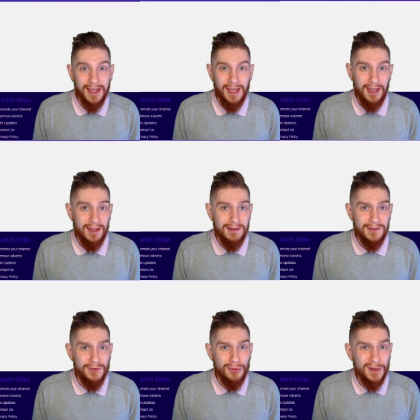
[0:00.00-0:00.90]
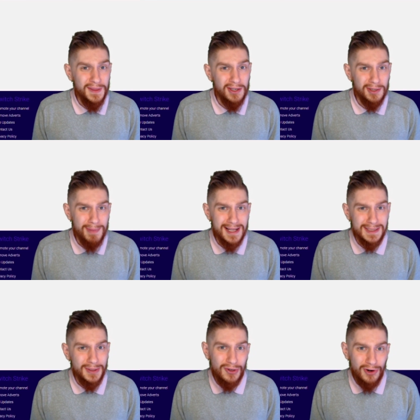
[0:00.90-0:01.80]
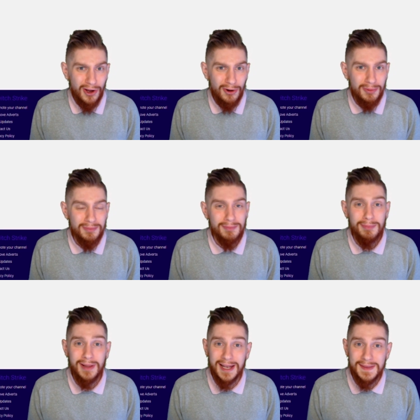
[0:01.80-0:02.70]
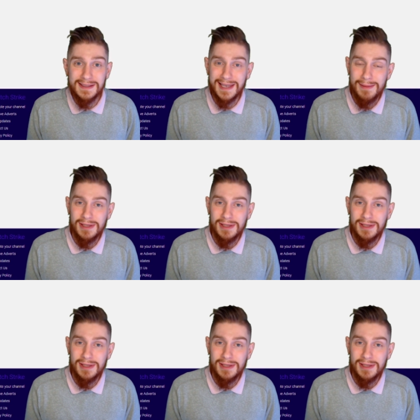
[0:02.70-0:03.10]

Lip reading: and if you really could possibly grow playing this game on the